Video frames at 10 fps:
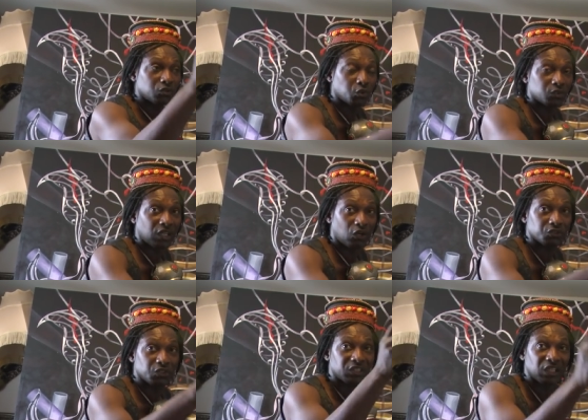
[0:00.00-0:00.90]
two
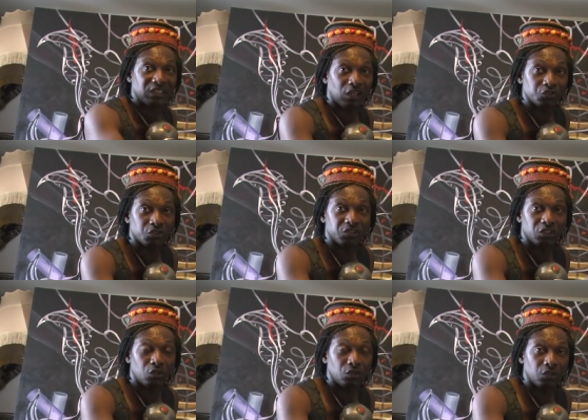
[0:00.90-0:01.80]
thousand or ten thousand
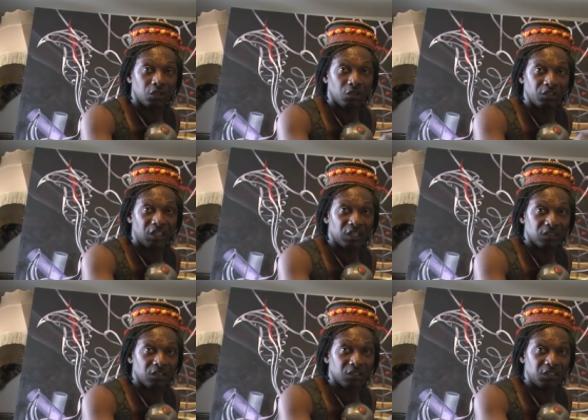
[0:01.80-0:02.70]
year, uh, year,
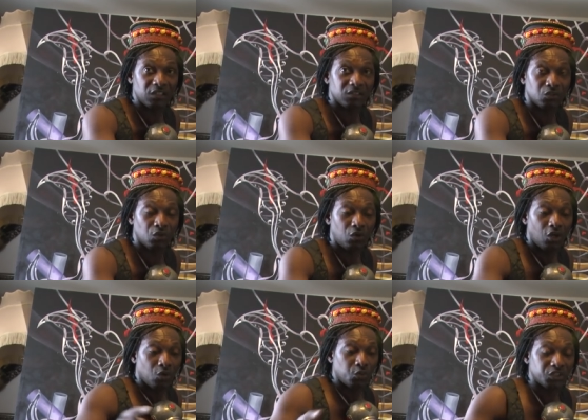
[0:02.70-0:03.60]
years ago,
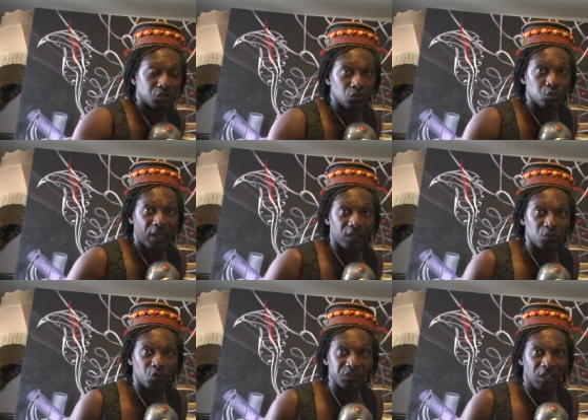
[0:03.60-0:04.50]
who did not wear
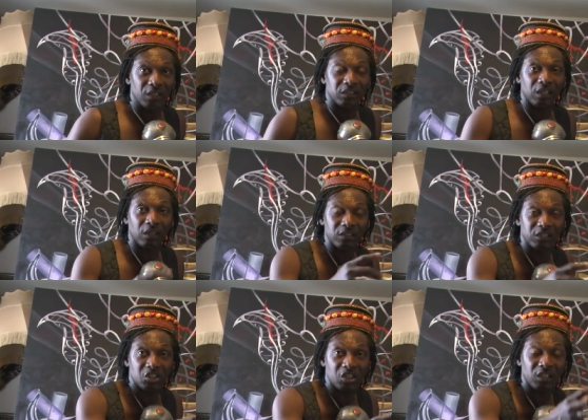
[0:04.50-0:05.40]
clothes, they,
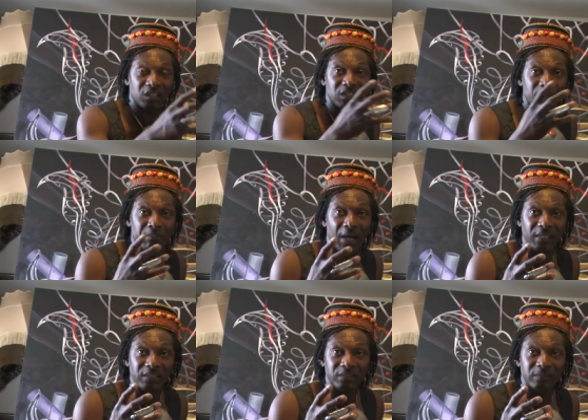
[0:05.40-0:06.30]
they share the same
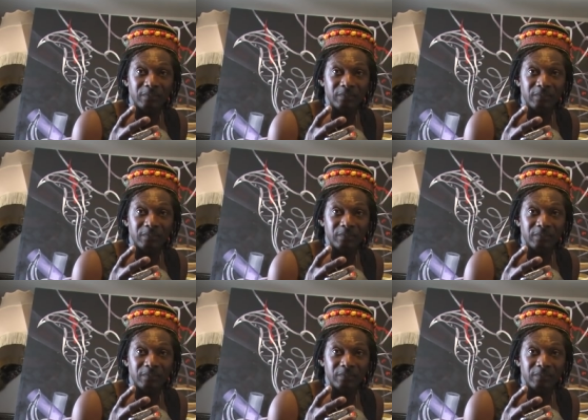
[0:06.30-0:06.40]
mind.